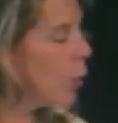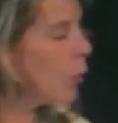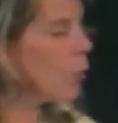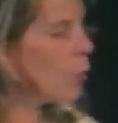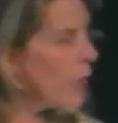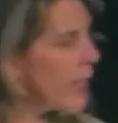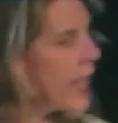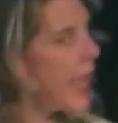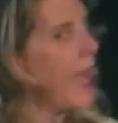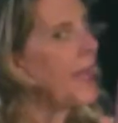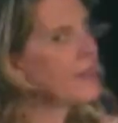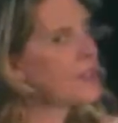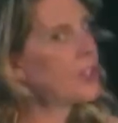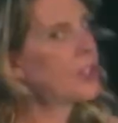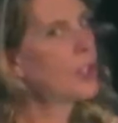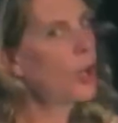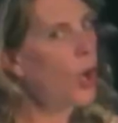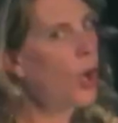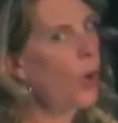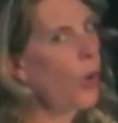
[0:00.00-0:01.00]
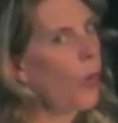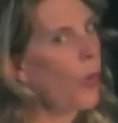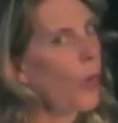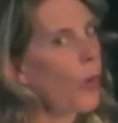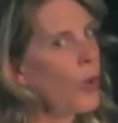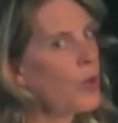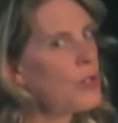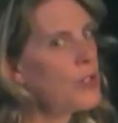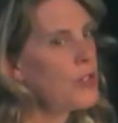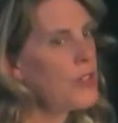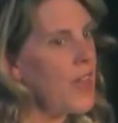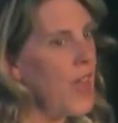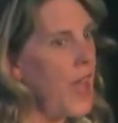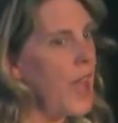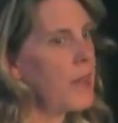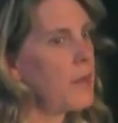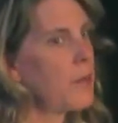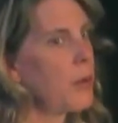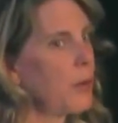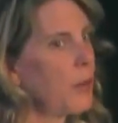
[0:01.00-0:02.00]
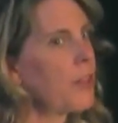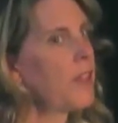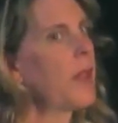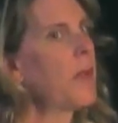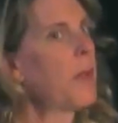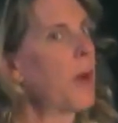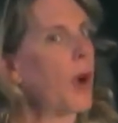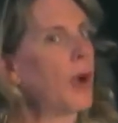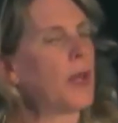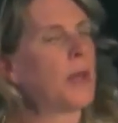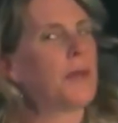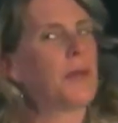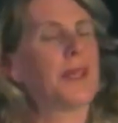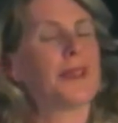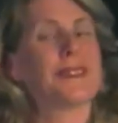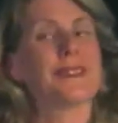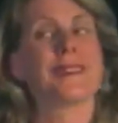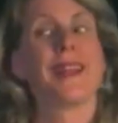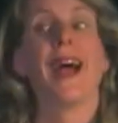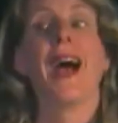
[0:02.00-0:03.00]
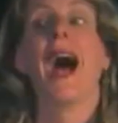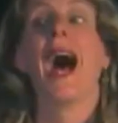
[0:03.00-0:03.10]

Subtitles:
We had to go to that birthday party because